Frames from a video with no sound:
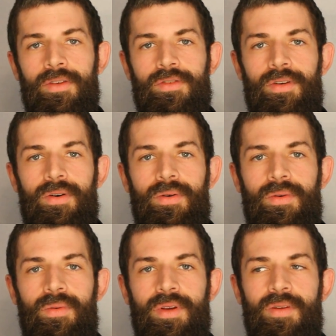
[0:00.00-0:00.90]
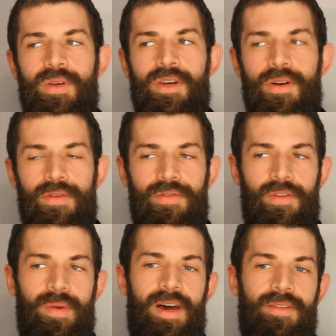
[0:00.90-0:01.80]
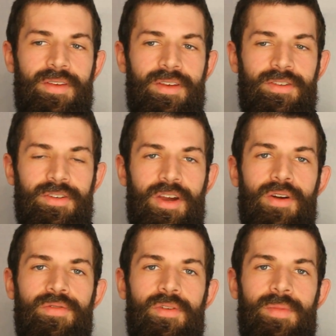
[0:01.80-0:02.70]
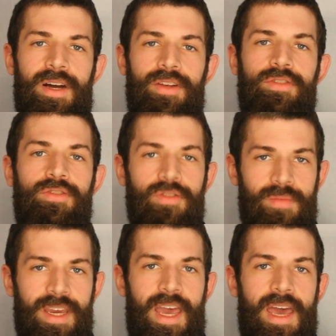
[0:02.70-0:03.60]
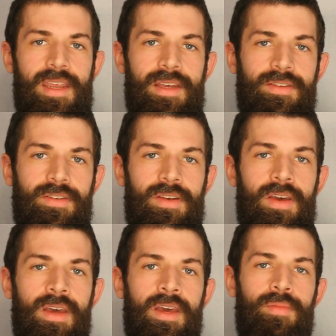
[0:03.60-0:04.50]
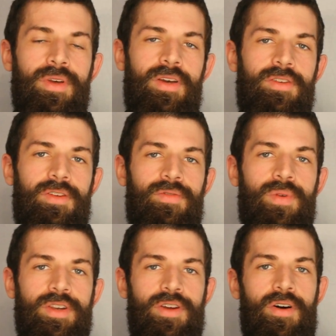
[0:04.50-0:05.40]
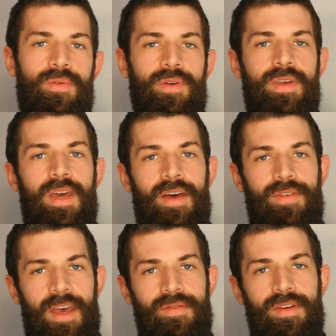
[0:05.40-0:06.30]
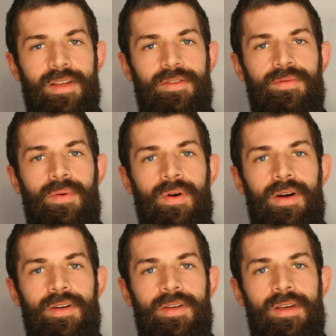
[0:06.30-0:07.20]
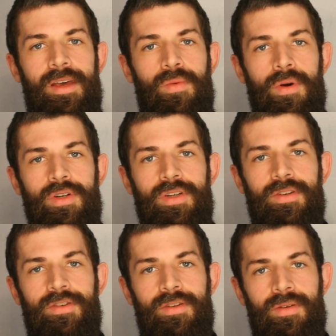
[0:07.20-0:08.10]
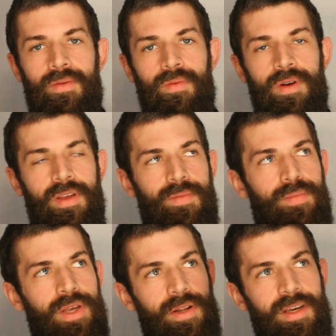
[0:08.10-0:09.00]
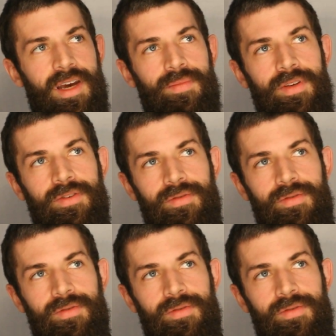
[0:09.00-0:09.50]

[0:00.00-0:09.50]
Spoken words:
So we need to be careful about this and careful about assuming edits, because if we don't really have evidence for it and we're just really building up this